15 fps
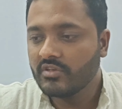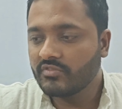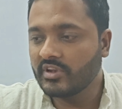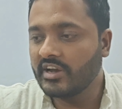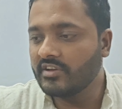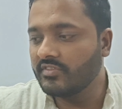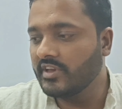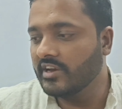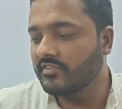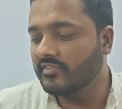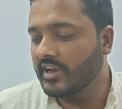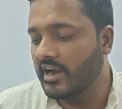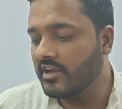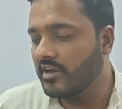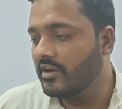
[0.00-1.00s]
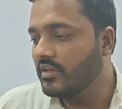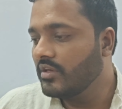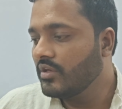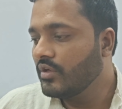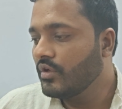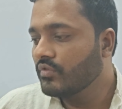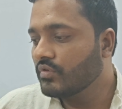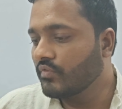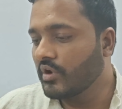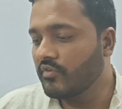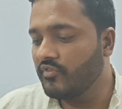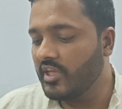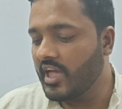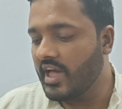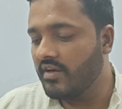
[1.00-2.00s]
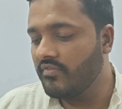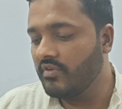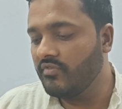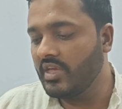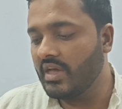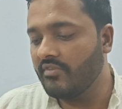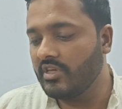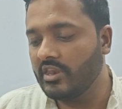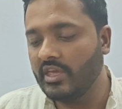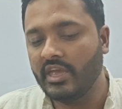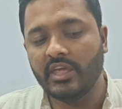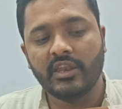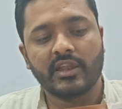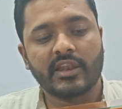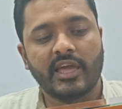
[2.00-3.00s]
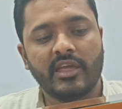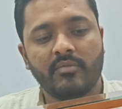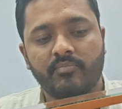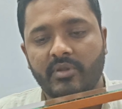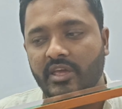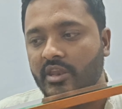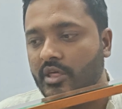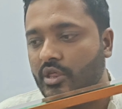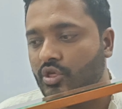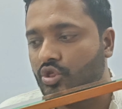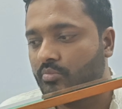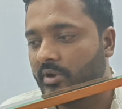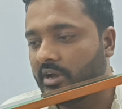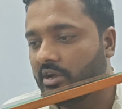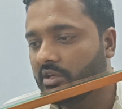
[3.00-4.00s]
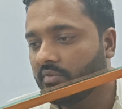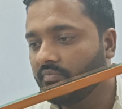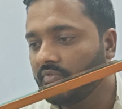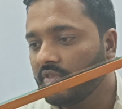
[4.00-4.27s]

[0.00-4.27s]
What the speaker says: So let's get started. So what we have an inclined plane arrangement,